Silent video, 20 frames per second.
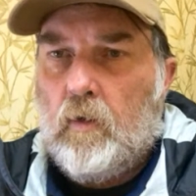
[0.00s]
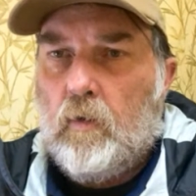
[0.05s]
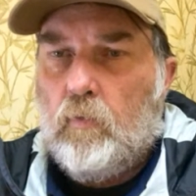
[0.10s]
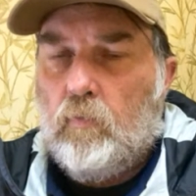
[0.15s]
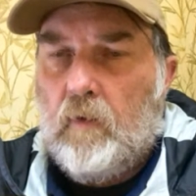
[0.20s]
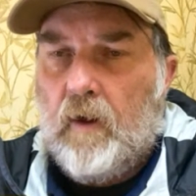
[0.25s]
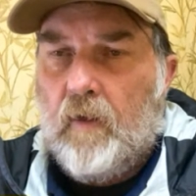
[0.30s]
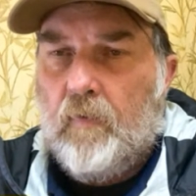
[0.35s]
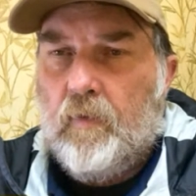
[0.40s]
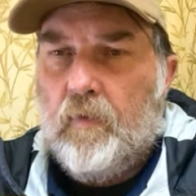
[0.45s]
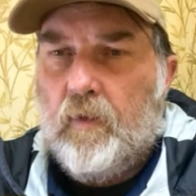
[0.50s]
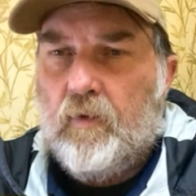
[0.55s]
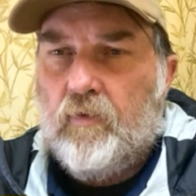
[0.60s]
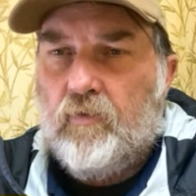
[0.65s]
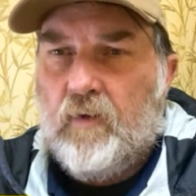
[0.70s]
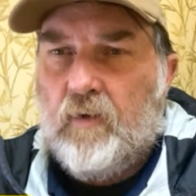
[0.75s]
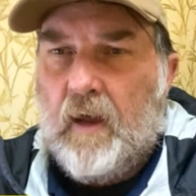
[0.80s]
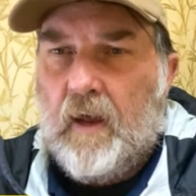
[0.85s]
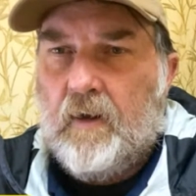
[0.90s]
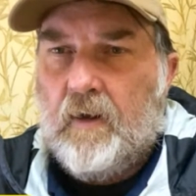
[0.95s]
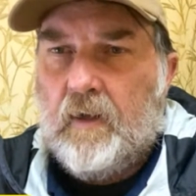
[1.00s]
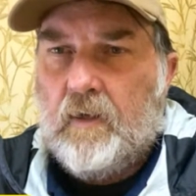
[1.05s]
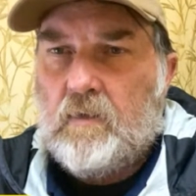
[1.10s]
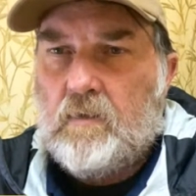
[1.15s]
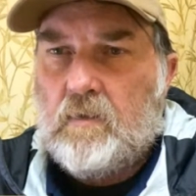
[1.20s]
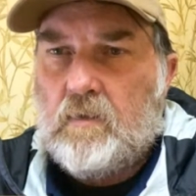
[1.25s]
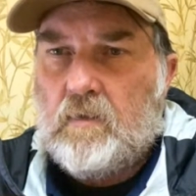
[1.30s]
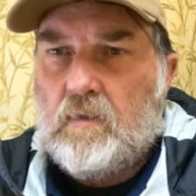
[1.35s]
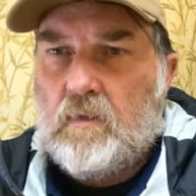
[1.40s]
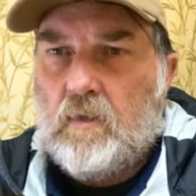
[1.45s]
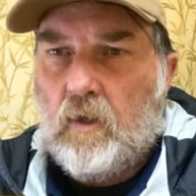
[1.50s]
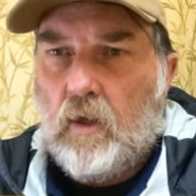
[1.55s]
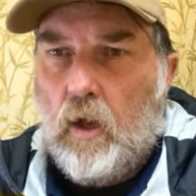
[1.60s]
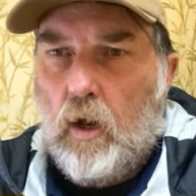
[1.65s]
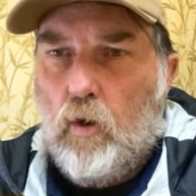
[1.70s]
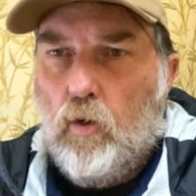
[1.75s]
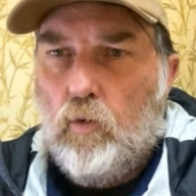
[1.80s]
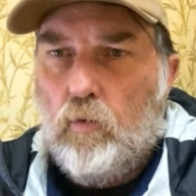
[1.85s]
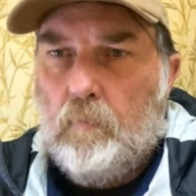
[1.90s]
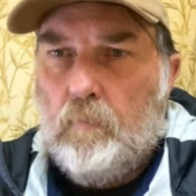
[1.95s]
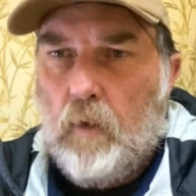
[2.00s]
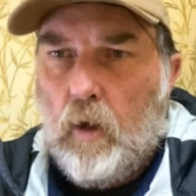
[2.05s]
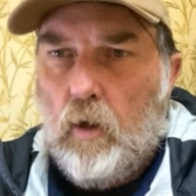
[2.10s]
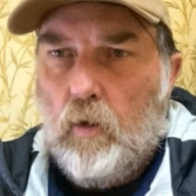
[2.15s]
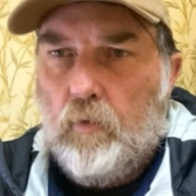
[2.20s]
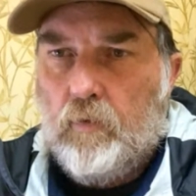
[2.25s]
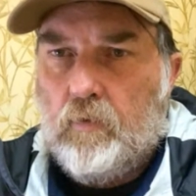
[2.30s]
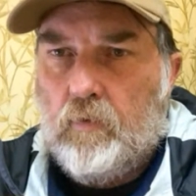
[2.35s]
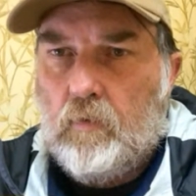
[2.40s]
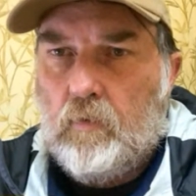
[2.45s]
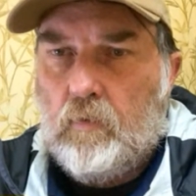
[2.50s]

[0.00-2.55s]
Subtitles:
Run the chat in slow mode.